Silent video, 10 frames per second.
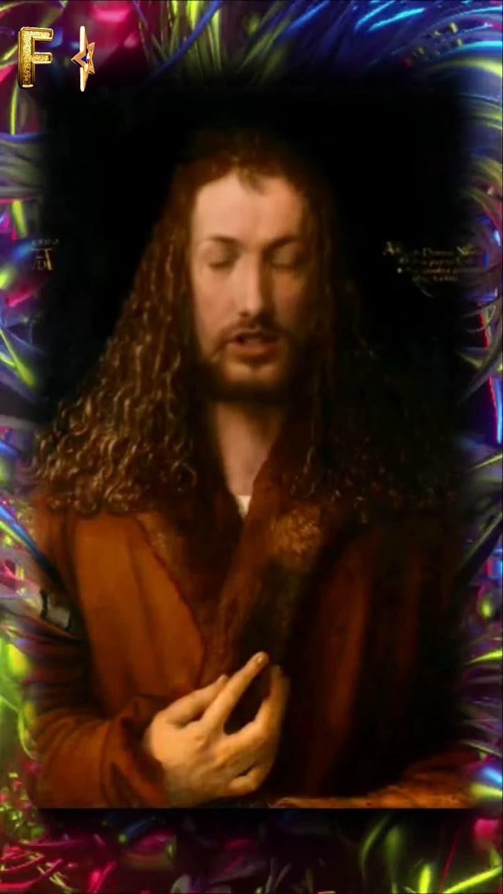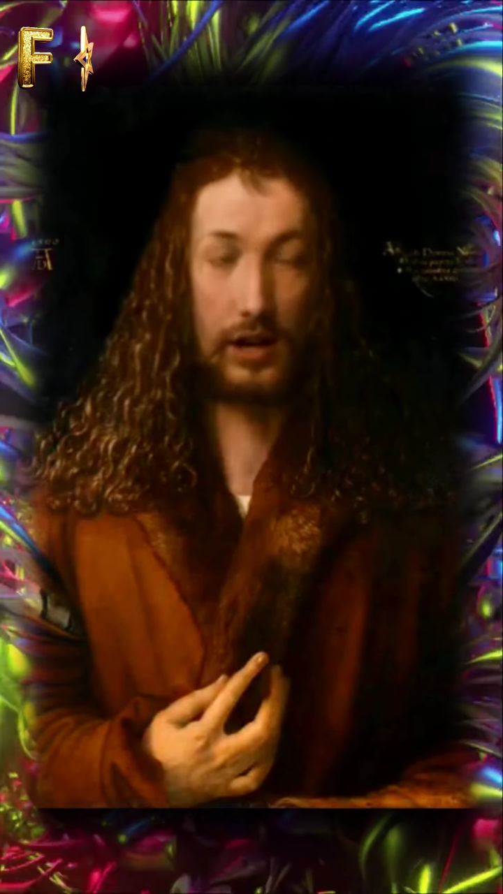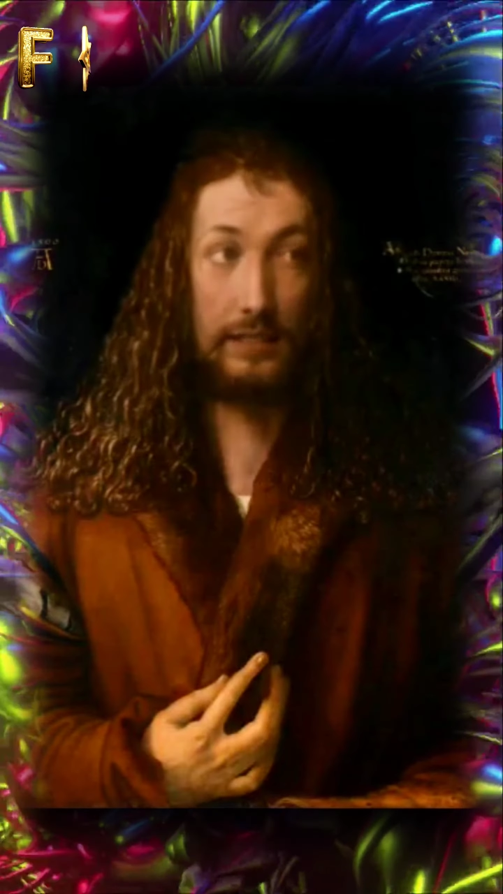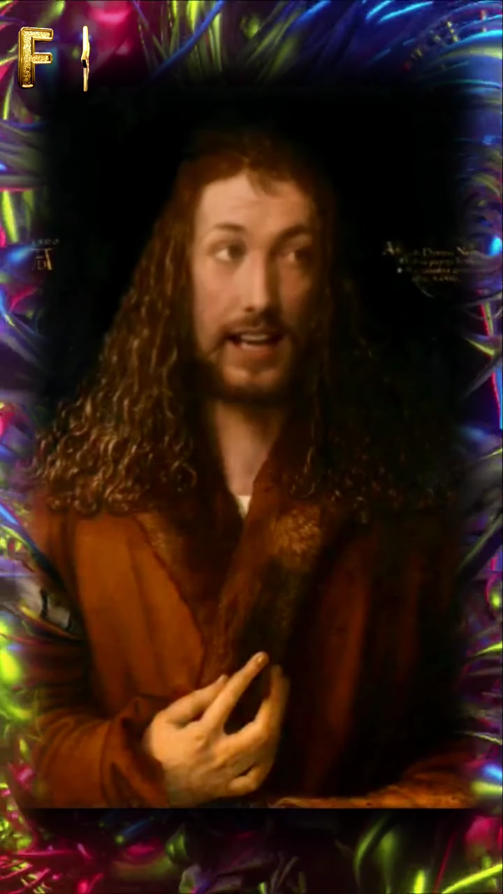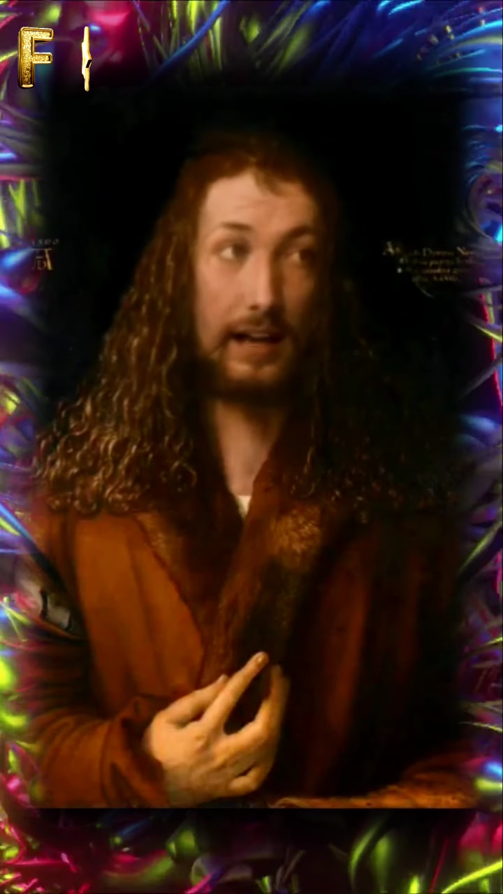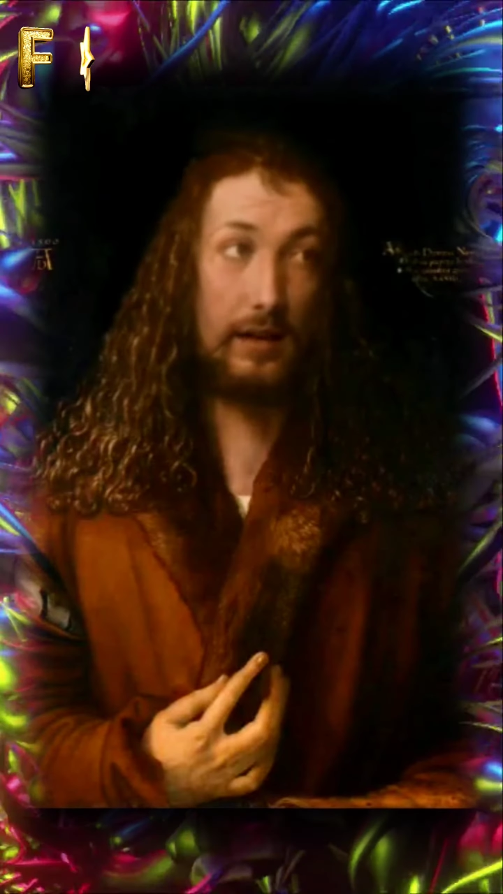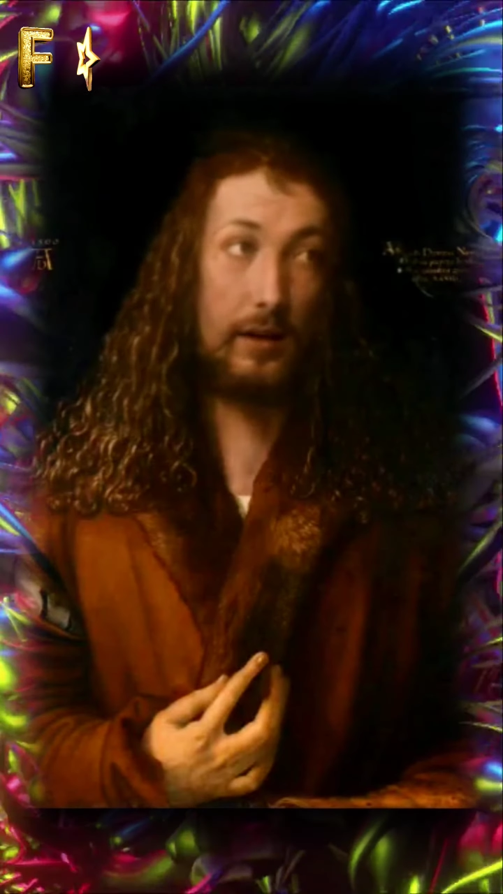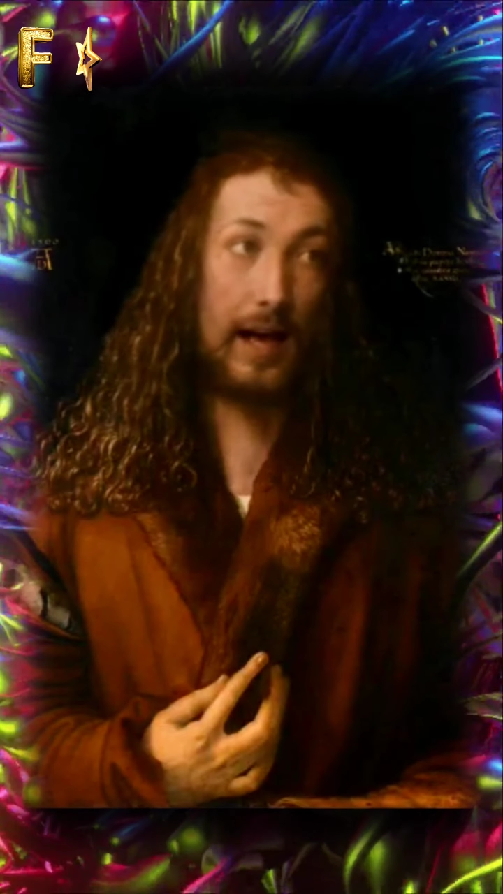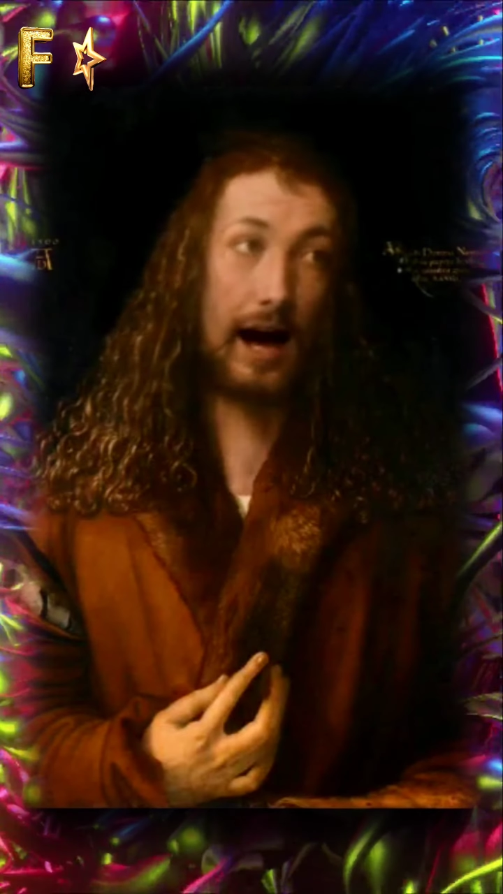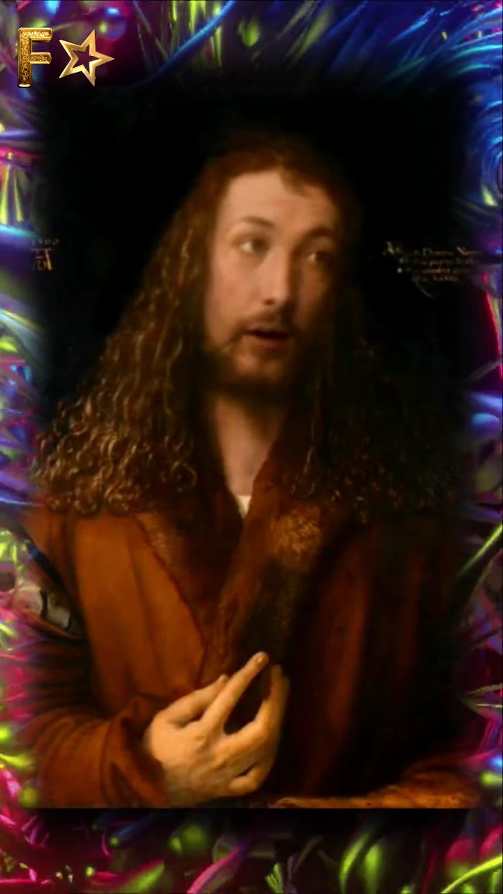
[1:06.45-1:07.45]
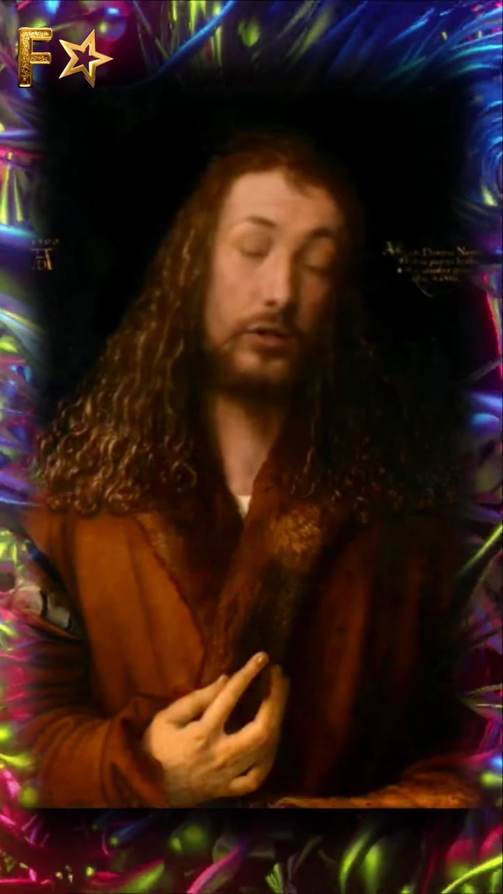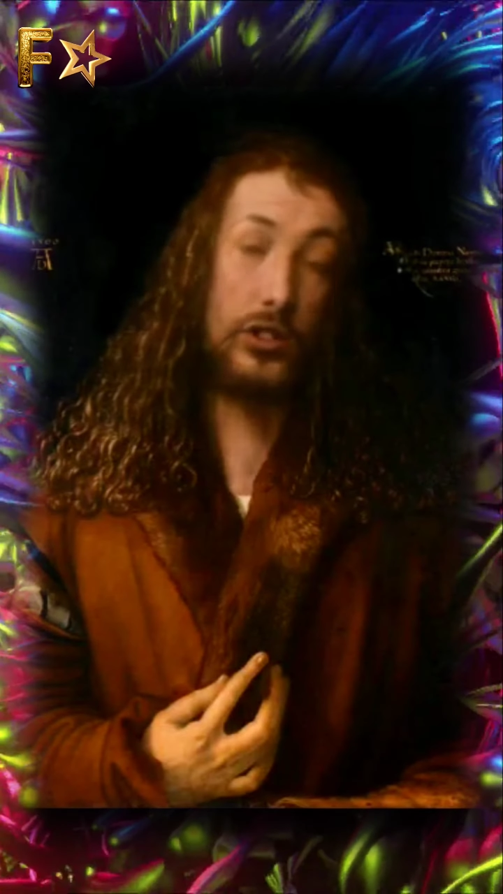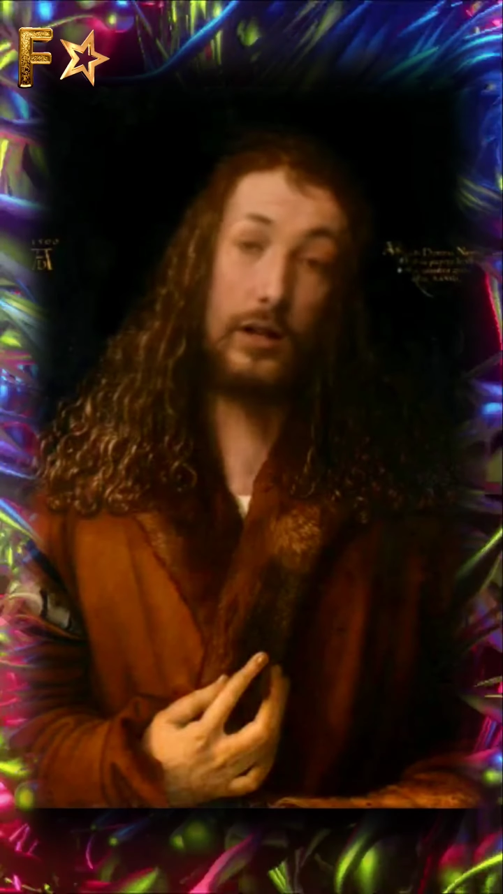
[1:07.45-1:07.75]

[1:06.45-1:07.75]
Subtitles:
an intended analogy